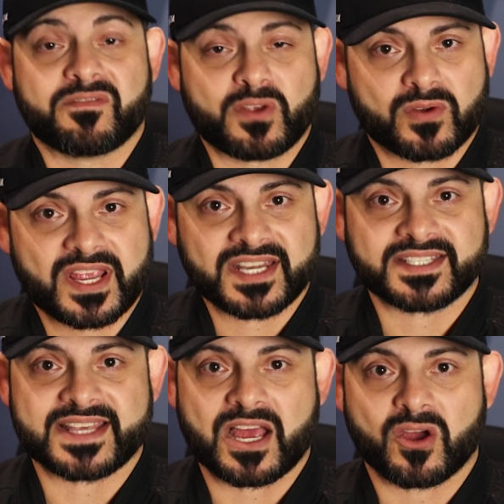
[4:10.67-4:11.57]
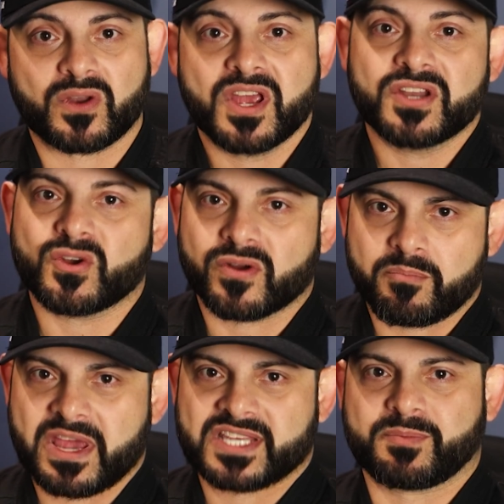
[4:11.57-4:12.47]
if you're in town
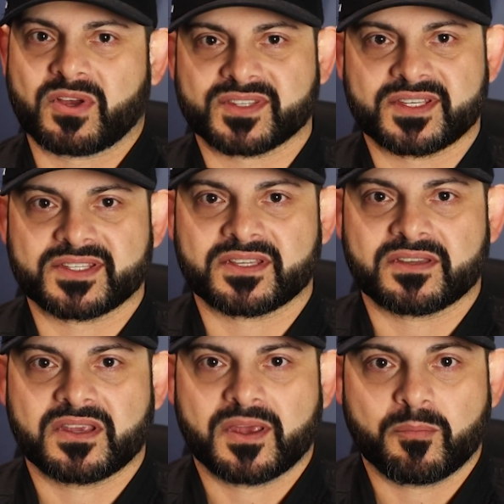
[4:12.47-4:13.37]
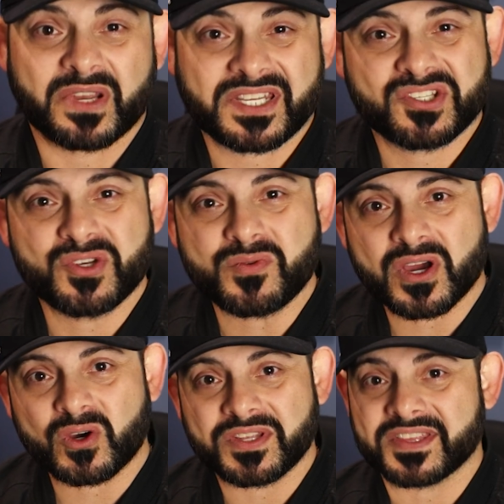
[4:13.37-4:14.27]
during baseball season. But did you
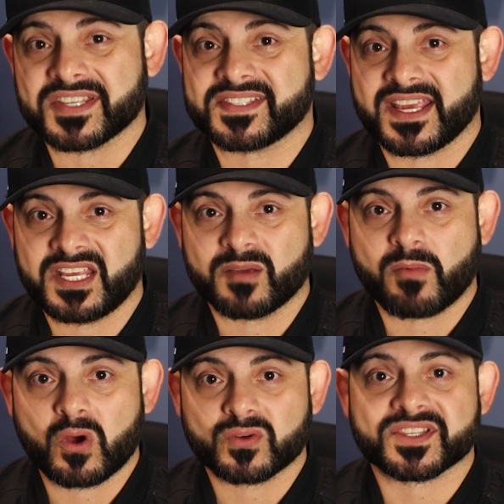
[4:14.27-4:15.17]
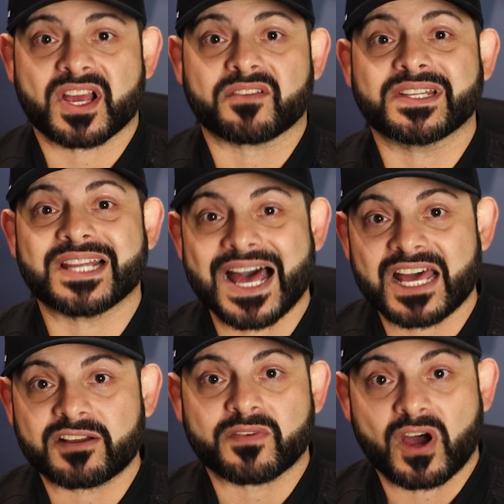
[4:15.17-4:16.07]
know that the stadium hosts a
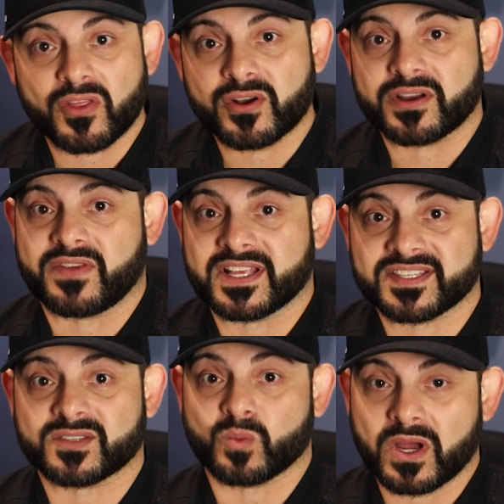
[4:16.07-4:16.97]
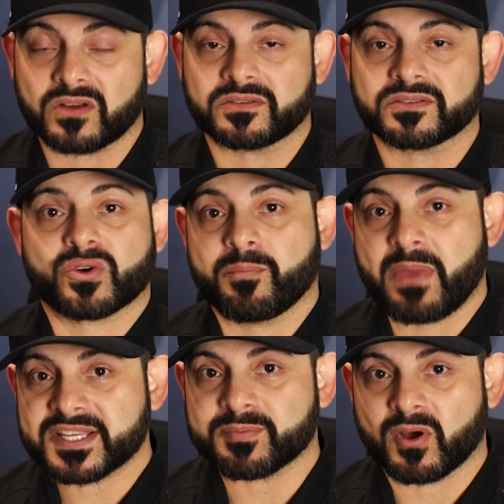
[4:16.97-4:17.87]
lot of other events as well? During
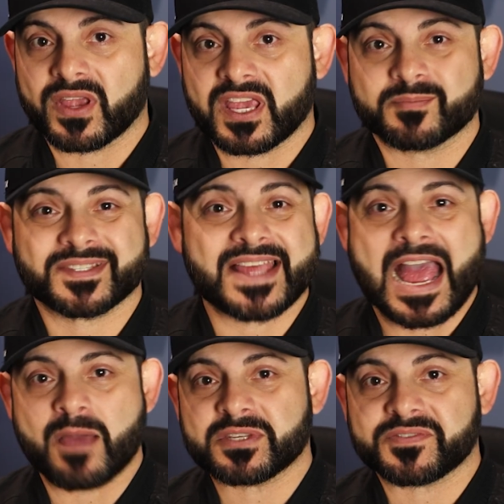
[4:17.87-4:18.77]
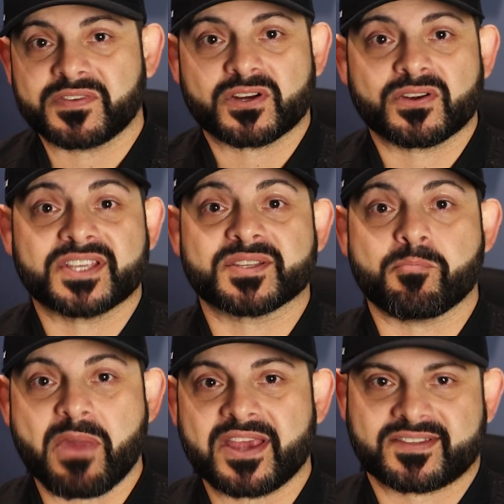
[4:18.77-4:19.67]
baseball games, the atmosphere is
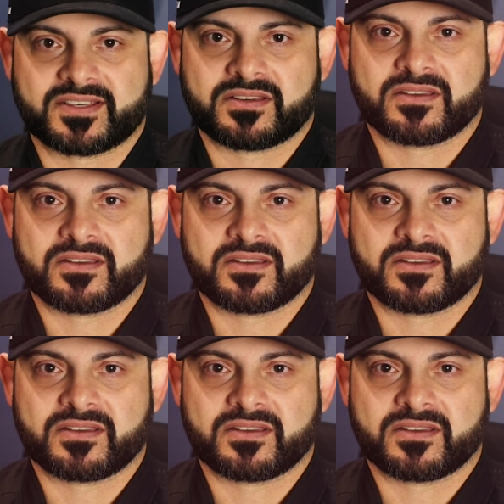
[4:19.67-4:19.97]
amazing.